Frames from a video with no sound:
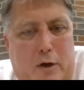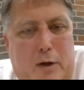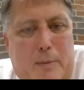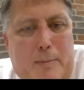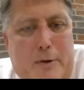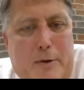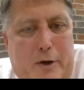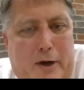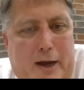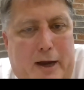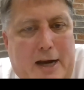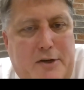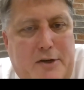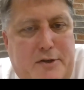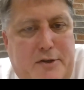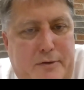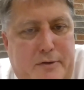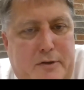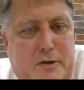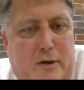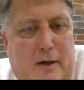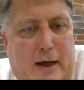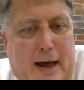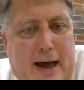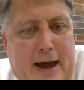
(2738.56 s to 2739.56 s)

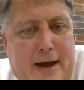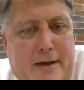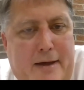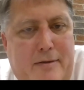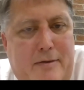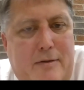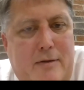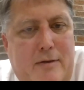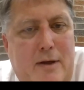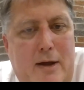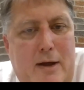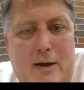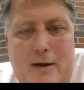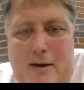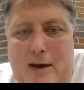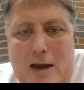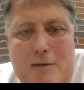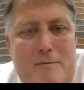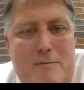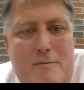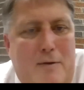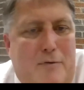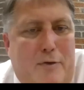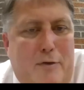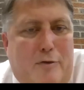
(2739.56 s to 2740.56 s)
communications class,
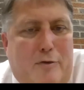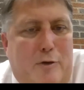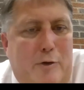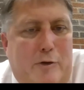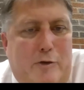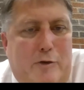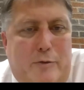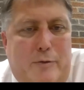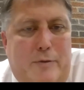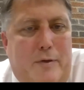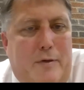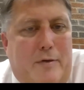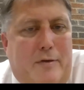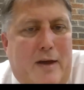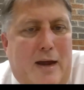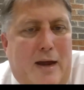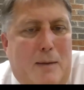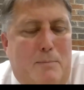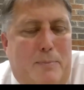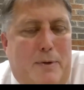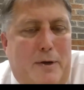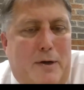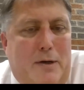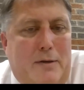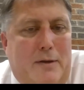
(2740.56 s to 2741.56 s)
even if the students were in the
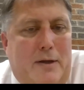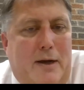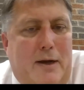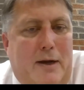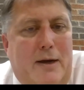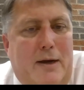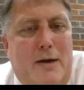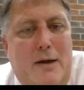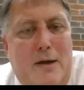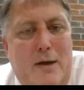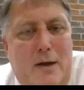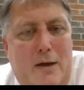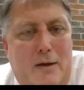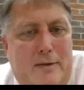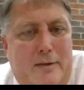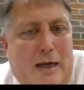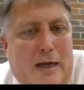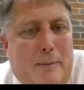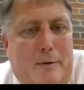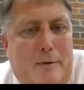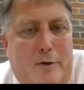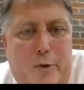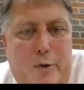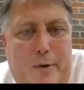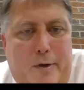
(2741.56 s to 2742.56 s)
same building, they
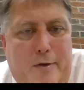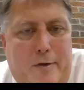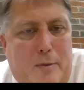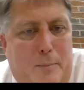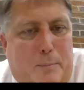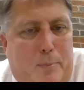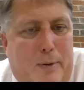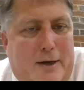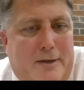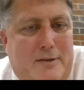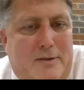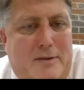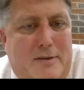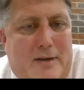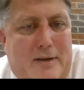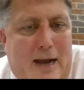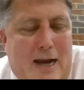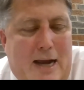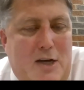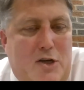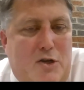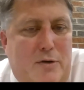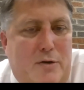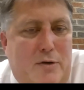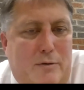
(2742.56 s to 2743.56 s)
were doing some
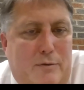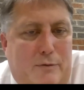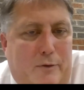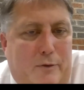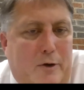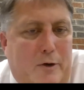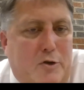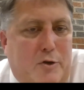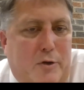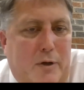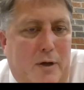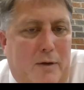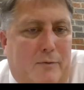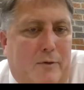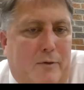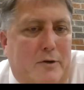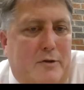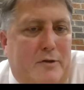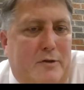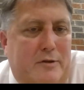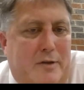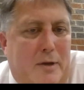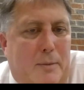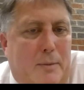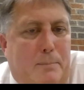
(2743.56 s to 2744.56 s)
presentations virtually
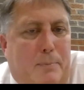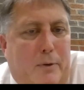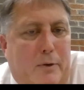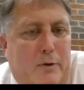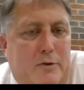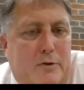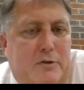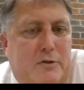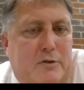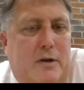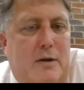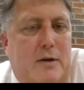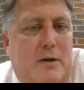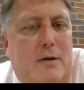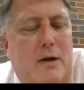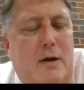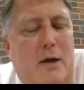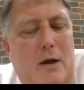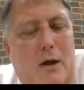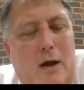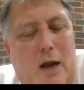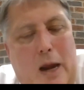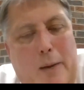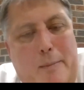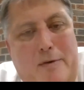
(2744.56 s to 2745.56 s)
versus in person. And
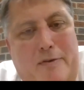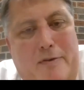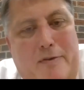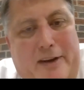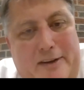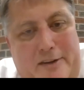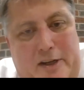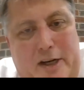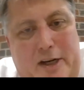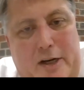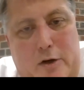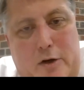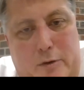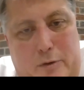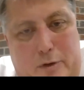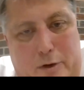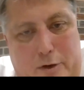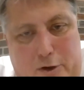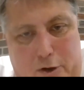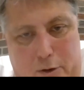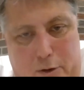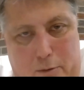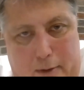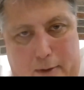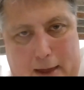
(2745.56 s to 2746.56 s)
we've continued to
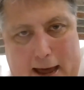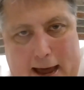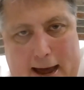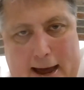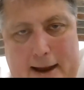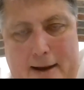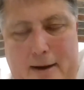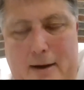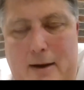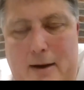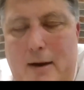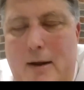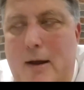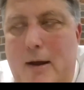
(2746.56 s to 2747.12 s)
do that.